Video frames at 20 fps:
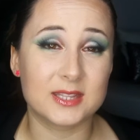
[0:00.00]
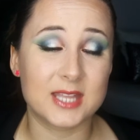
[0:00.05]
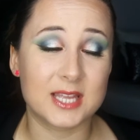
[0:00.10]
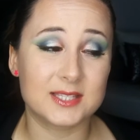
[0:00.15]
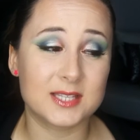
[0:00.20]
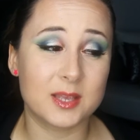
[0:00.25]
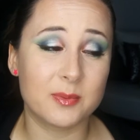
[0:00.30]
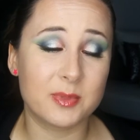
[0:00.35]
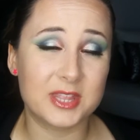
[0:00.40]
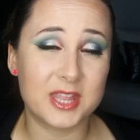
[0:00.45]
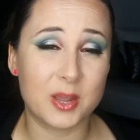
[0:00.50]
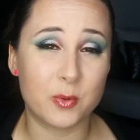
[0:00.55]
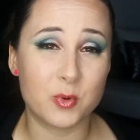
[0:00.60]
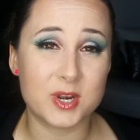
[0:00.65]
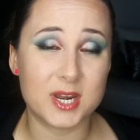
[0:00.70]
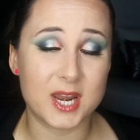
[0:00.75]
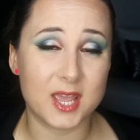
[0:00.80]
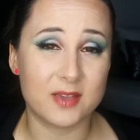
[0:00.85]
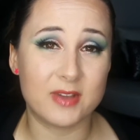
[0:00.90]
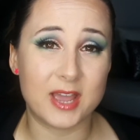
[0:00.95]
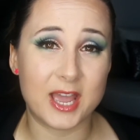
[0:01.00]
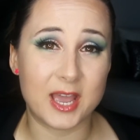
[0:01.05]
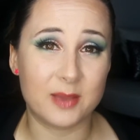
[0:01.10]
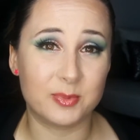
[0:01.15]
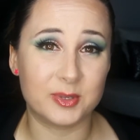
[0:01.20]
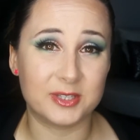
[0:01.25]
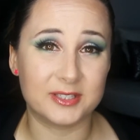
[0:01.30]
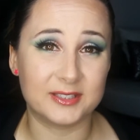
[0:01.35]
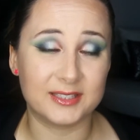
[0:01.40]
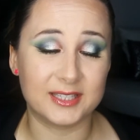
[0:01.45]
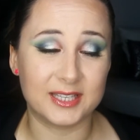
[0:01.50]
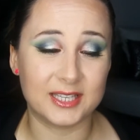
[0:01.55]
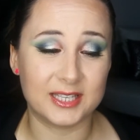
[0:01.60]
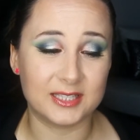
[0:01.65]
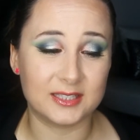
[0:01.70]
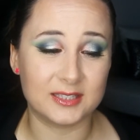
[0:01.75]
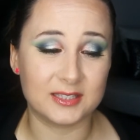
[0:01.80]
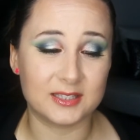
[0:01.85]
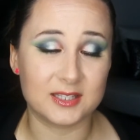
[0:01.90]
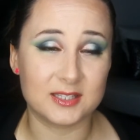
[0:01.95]
that's something that would never happen
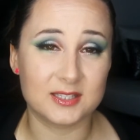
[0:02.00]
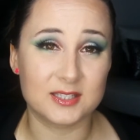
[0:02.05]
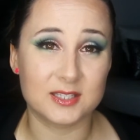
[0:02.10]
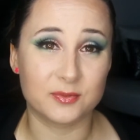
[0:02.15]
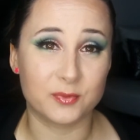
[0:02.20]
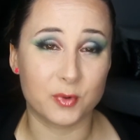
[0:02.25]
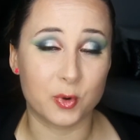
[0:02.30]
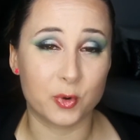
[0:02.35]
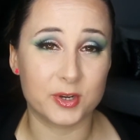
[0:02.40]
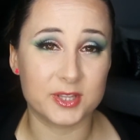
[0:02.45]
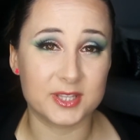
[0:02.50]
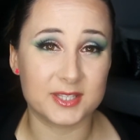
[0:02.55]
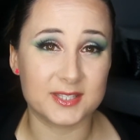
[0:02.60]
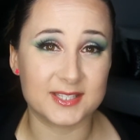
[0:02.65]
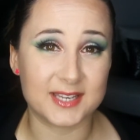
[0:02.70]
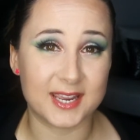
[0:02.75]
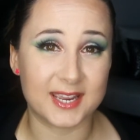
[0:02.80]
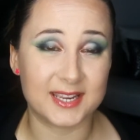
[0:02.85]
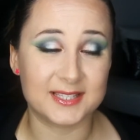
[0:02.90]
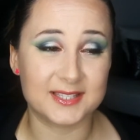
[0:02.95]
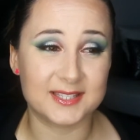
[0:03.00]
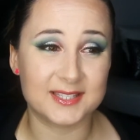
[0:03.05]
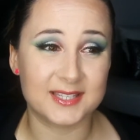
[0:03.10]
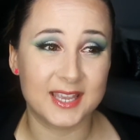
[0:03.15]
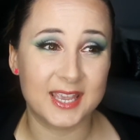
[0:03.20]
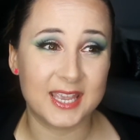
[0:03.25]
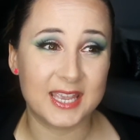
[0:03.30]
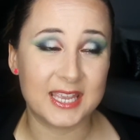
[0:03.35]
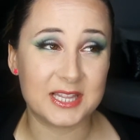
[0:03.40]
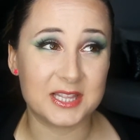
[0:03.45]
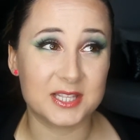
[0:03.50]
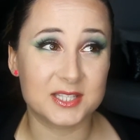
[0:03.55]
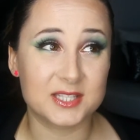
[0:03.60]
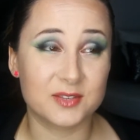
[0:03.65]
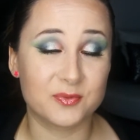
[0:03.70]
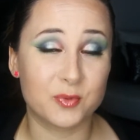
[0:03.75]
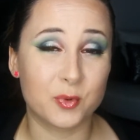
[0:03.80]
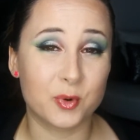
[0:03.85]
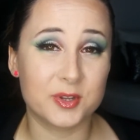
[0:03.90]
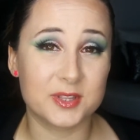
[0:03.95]
in Sephora in the States. In the
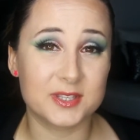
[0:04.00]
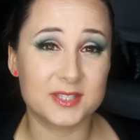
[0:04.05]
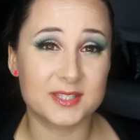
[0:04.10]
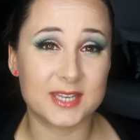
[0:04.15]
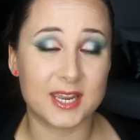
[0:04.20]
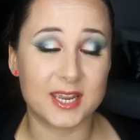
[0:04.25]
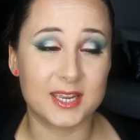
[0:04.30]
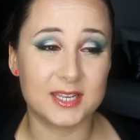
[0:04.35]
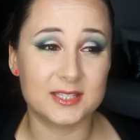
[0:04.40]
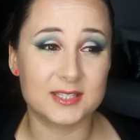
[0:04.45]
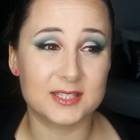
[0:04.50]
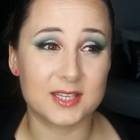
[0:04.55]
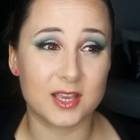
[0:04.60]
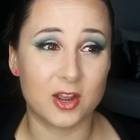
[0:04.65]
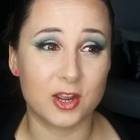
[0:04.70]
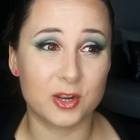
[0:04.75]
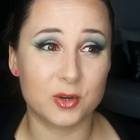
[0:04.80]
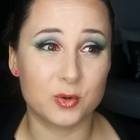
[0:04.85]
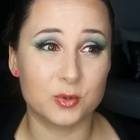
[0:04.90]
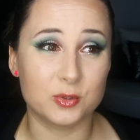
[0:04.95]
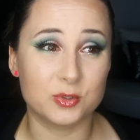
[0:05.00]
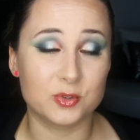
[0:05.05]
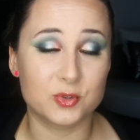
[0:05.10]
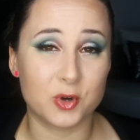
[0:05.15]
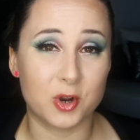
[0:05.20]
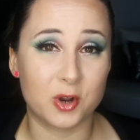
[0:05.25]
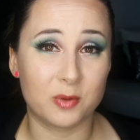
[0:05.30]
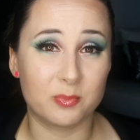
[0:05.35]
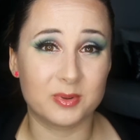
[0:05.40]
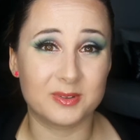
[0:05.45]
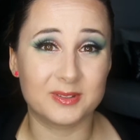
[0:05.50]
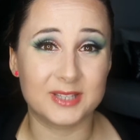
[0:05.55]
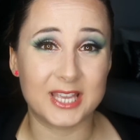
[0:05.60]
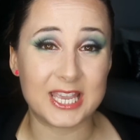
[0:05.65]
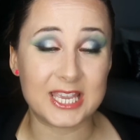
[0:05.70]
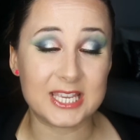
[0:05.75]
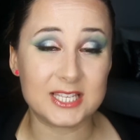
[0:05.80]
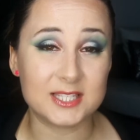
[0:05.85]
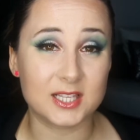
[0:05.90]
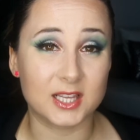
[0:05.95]
Sephora in the States, I could drop
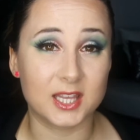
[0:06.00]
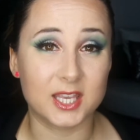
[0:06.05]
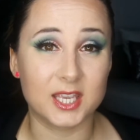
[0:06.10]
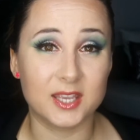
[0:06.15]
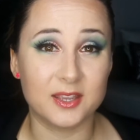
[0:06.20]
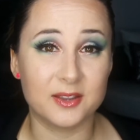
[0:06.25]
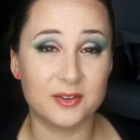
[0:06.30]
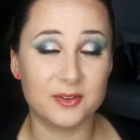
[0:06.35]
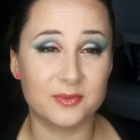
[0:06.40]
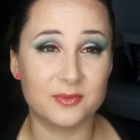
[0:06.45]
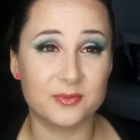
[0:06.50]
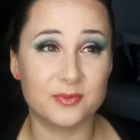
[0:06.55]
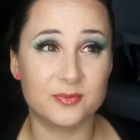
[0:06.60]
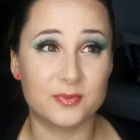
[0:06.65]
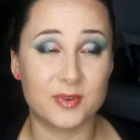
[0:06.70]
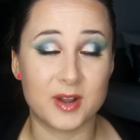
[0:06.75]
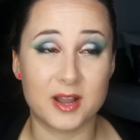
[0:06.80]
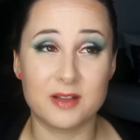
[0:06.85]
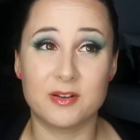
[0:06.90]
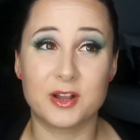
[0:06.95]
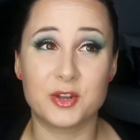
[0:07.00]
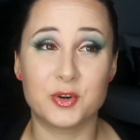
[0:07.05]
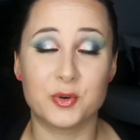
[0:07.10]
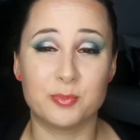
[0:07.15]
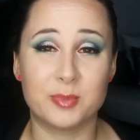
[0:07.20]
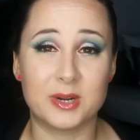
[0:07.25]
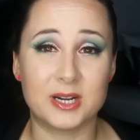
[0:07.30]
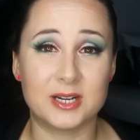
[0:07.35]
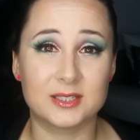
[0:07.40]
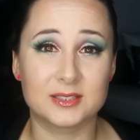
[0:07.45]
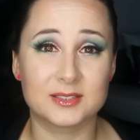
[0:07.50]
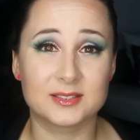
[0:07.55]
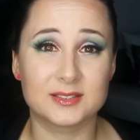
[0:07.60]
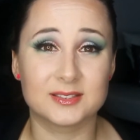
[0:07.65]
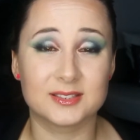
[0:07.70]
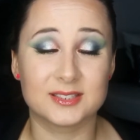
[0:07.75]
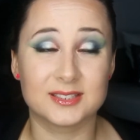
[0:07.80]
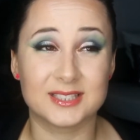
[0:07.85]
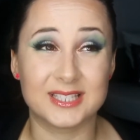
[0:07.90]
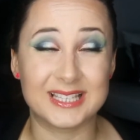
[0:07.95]
easily
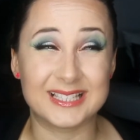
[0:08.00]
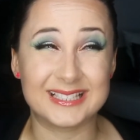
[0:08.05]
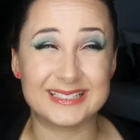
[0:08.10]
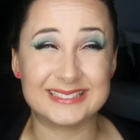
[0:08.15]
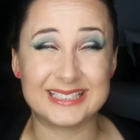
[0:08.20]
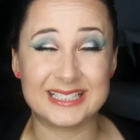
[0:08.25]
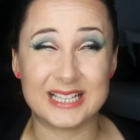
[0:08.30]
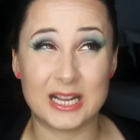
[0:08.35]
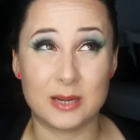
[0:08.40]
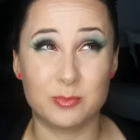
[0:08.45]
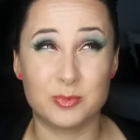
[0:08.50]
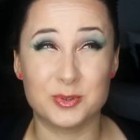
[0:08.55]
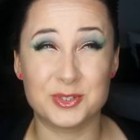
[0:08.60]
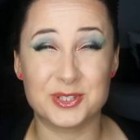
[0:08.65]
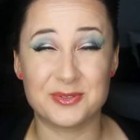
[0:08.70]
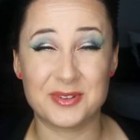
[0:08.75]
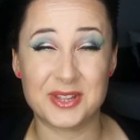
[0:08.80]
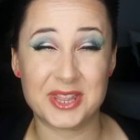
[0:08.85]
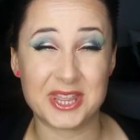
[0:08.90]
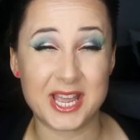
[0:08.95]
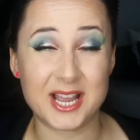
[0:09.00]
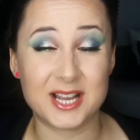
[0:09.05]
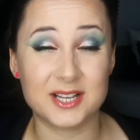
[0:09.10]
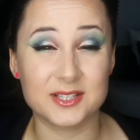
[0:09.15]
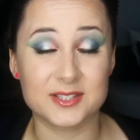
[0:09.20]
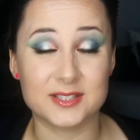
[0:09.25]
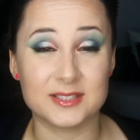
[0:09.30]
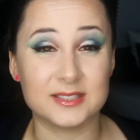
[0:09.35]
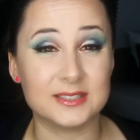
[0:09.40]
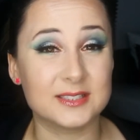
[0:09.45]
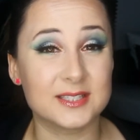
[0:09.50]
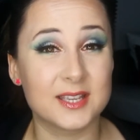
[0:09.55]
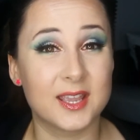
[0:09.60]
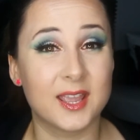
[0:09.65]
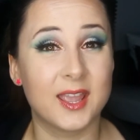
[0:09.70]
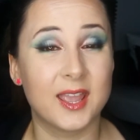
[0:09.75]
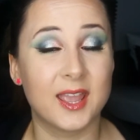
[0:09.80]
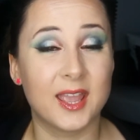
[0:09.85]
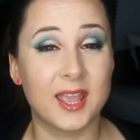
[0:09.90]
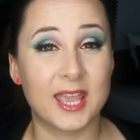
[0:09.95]
$500, upwards of $1,000
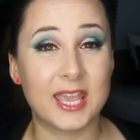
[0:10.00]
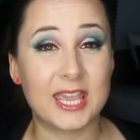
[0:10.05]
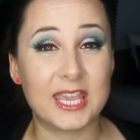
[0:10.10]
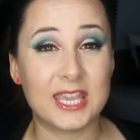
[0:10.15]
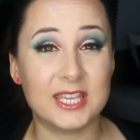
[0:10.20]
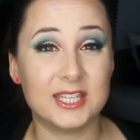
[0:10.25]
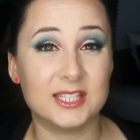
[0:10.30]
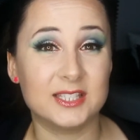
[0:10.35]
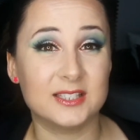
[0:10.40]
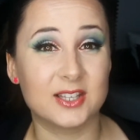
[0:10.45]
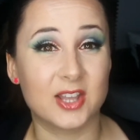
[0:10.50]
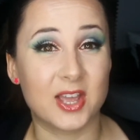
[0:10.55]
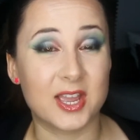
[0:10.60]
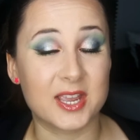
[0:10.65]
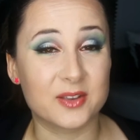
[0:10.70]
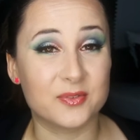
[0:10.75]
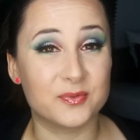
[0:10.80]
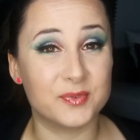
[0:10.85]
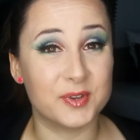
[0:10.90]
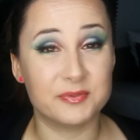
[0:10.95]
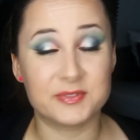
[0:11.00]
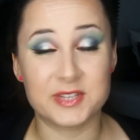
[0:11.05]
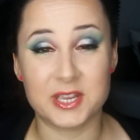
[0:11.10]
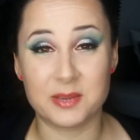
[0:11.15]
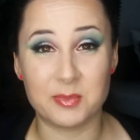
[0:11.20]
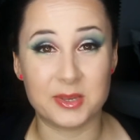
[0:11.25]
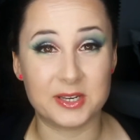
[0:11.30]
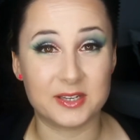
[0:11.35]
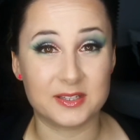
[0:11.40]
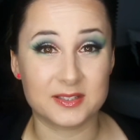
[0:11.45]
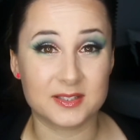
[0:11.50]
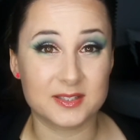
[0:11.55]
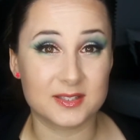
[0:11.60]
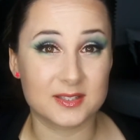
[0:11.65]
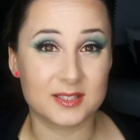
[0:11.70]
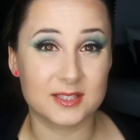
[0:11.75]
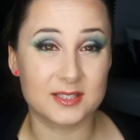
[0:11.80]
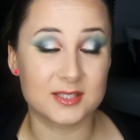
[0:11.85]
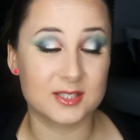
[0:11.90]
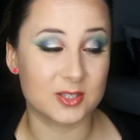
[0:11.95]
in like 15
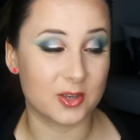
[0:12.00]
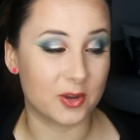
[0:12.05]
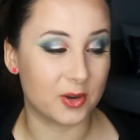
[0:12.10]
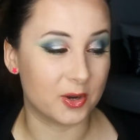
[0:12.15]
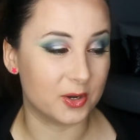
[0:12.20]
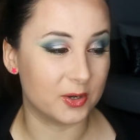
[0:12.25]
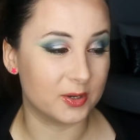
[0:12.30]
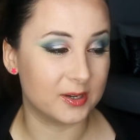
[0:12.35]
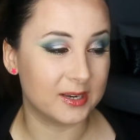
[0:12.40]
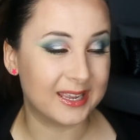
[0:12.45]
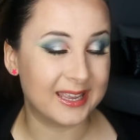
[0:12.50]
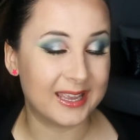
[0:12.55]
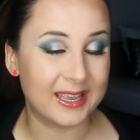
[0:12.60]
minutes. So